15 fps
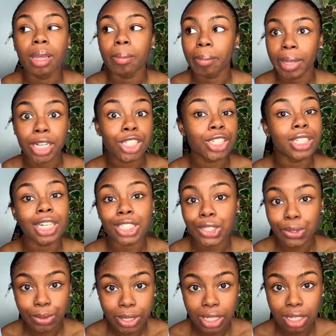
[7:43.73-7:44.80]
Make sure that you
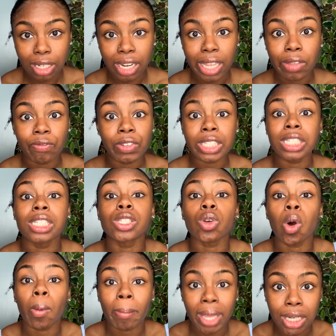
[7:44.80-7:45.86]
read. Emphasis
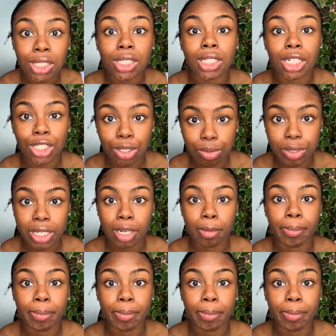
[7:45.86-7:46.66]
on make sure that you read,